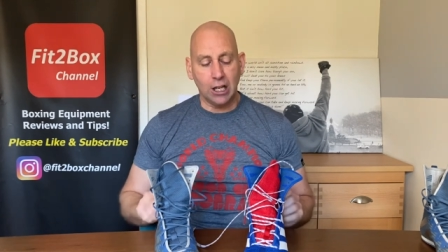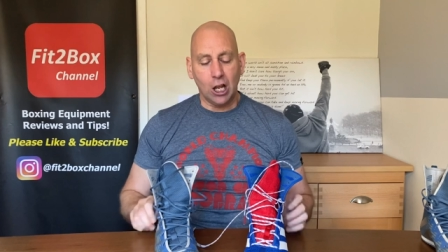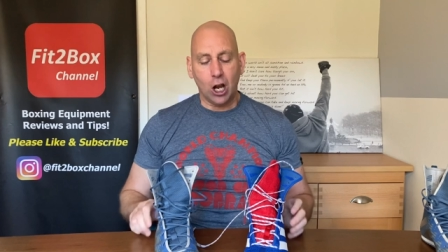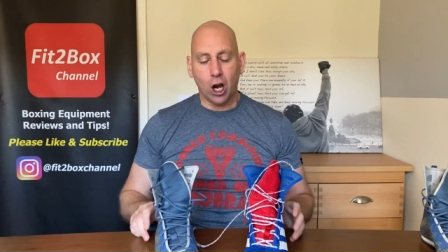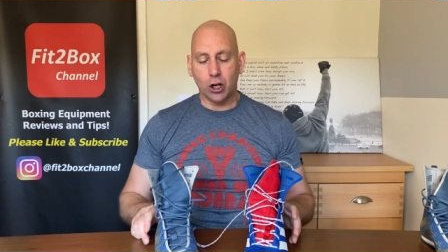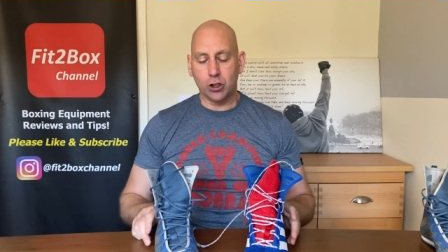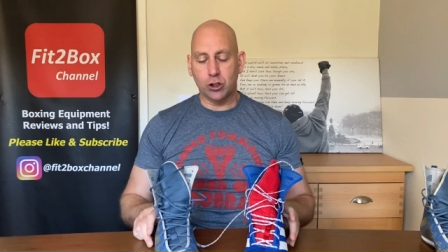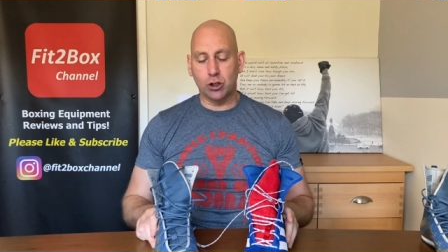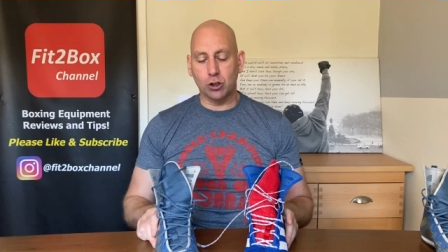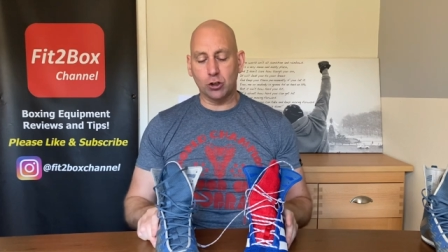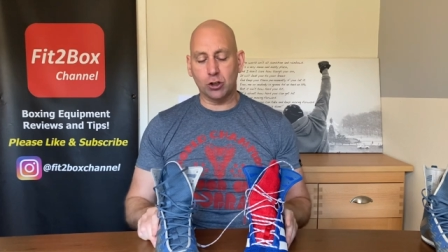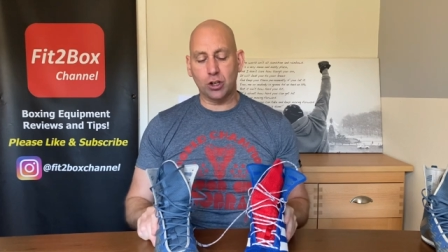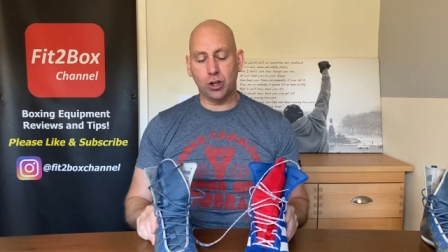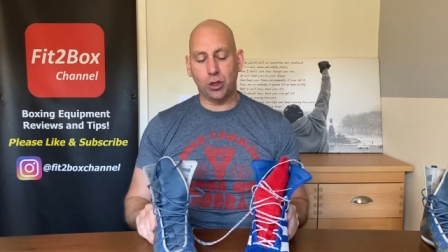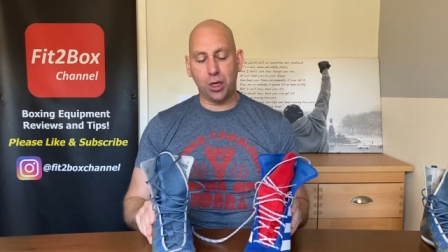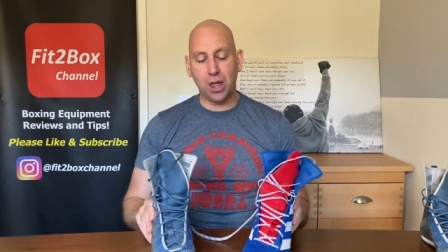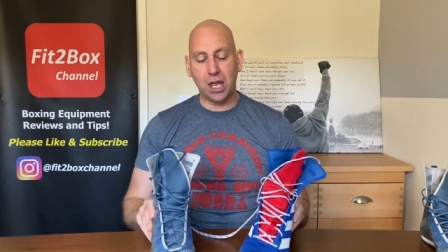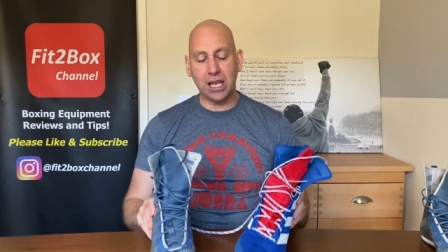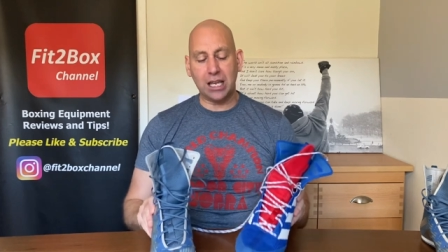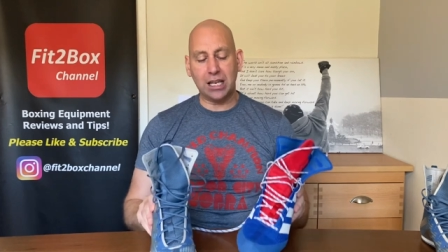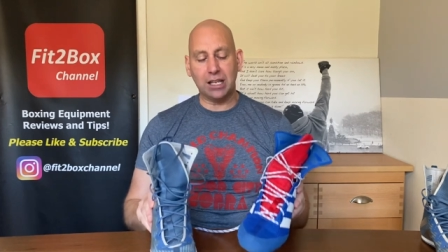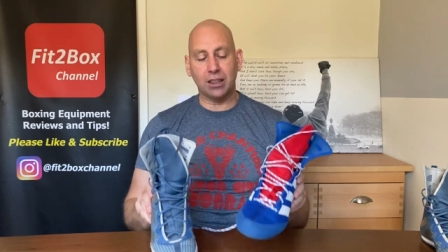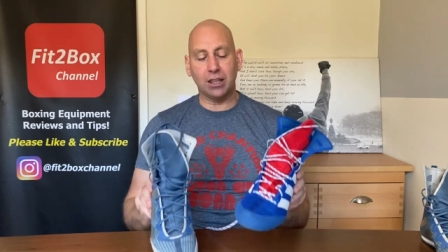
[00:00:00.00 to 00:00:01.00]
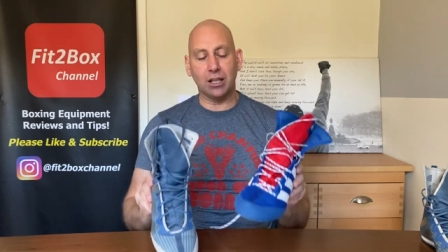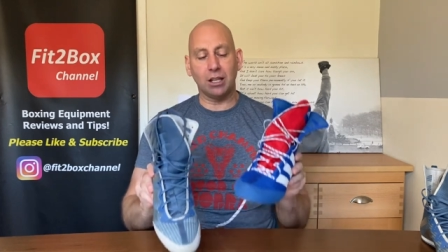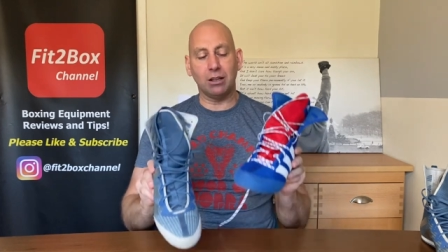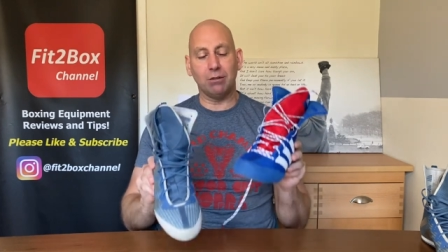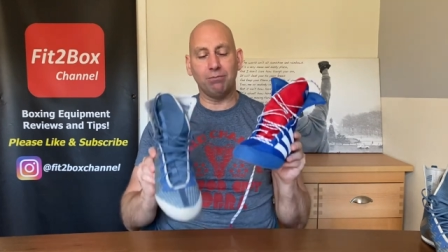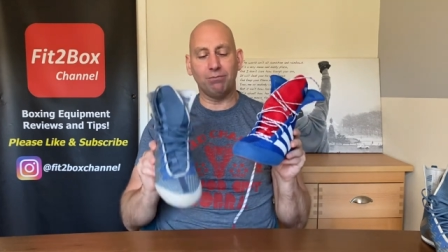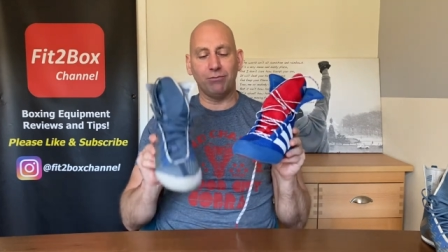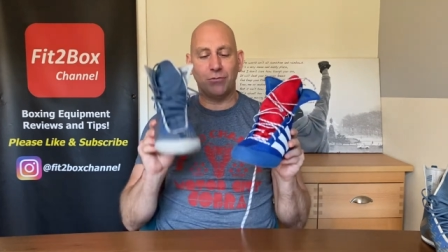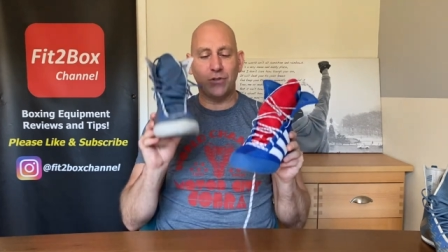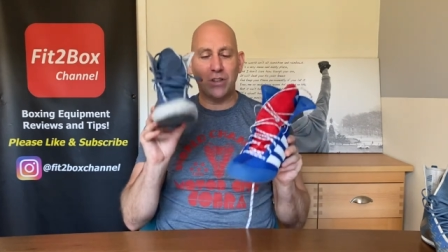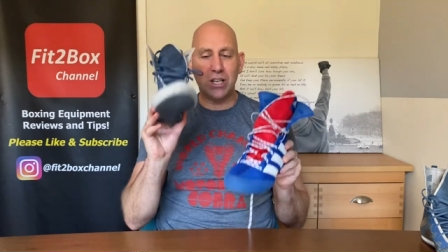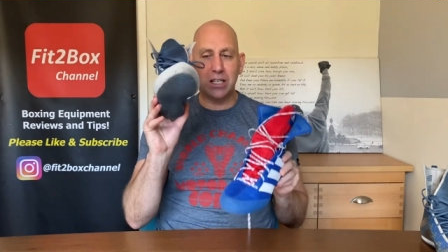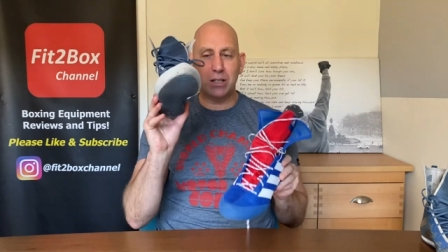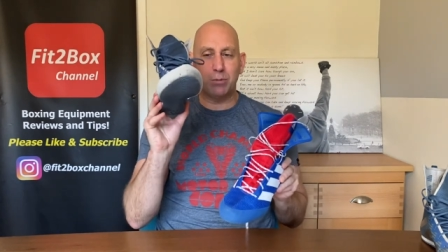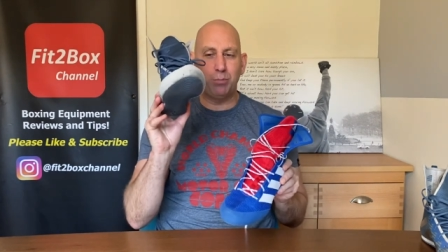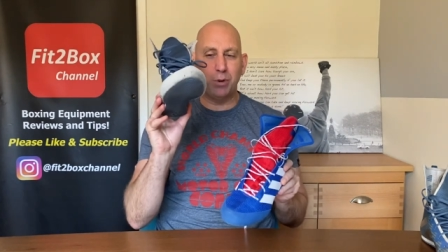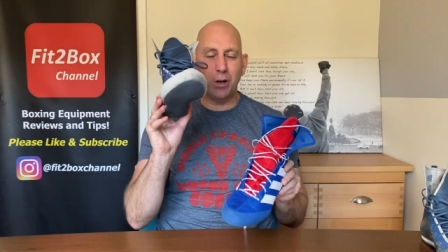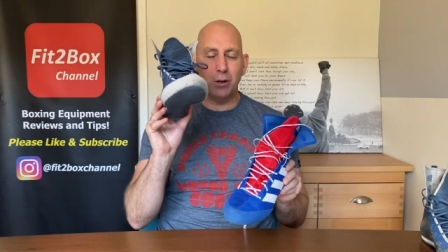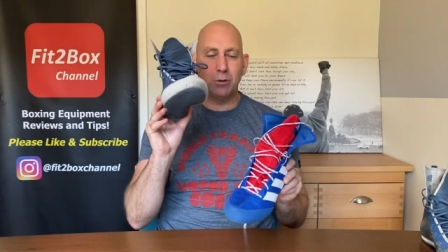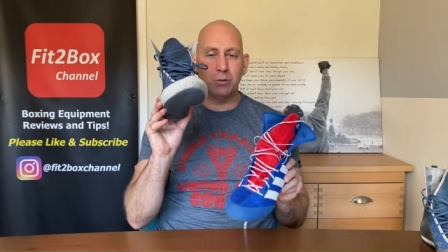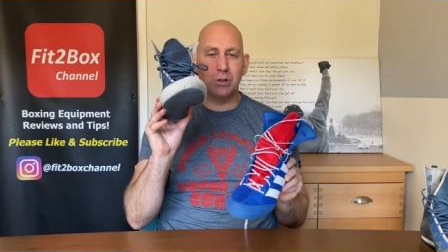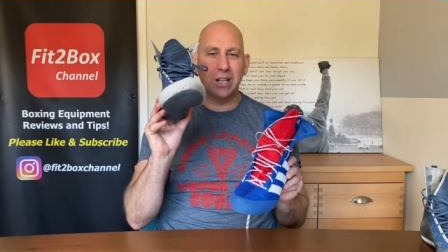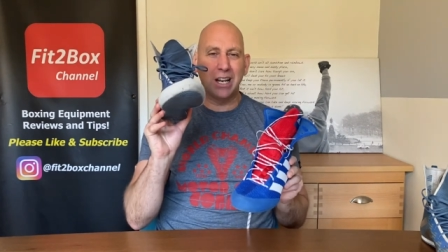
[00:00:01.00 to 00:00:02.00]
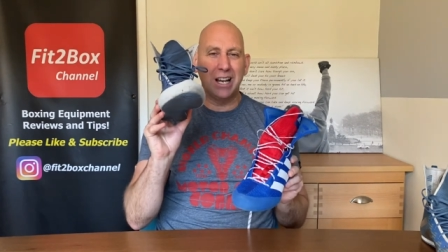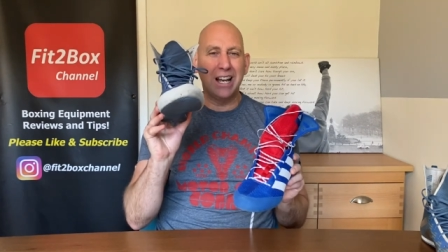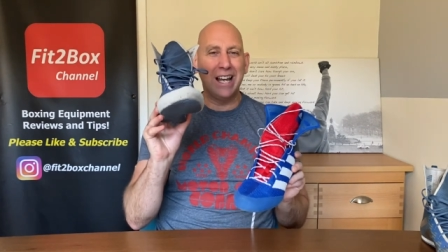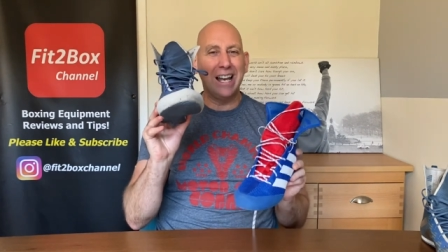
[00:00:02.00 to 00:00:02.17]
I just think that this boot